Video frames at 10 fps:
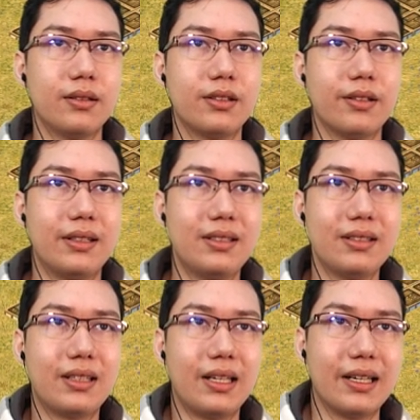So this
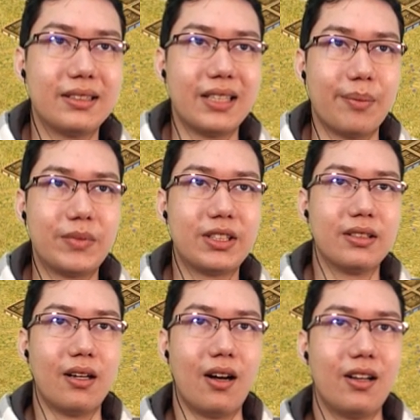is going to
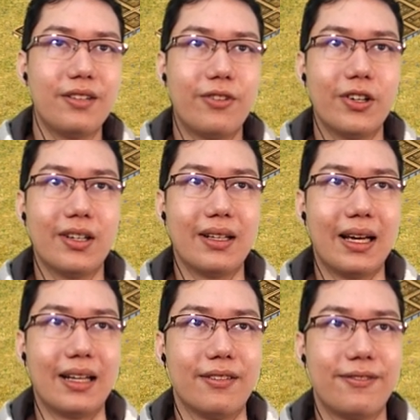accept olive oil
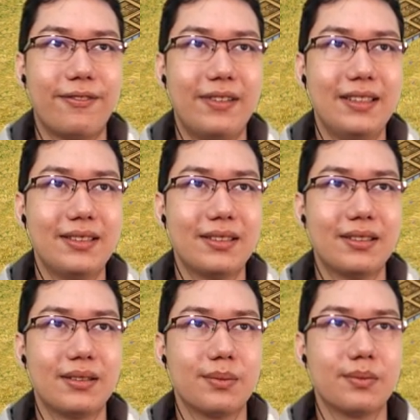and
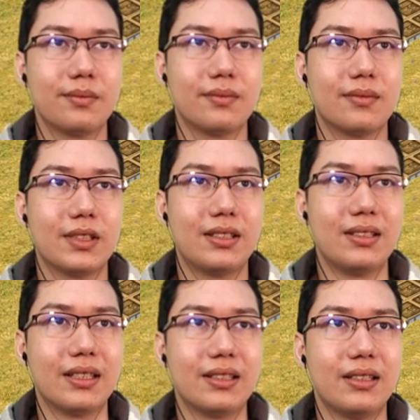fleece,
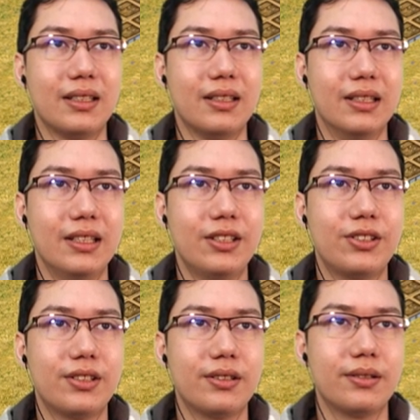16
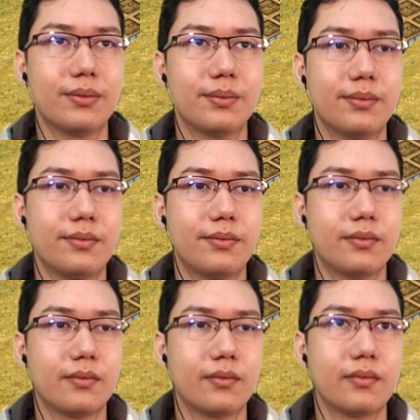each.
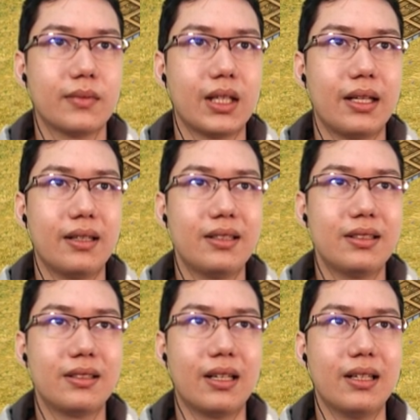And this
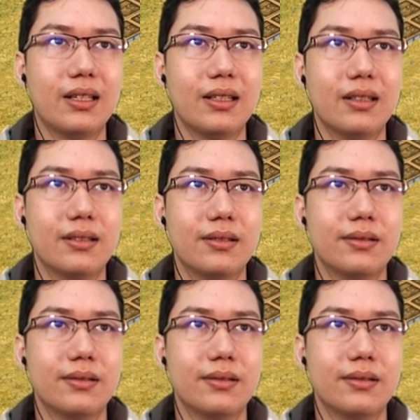is going to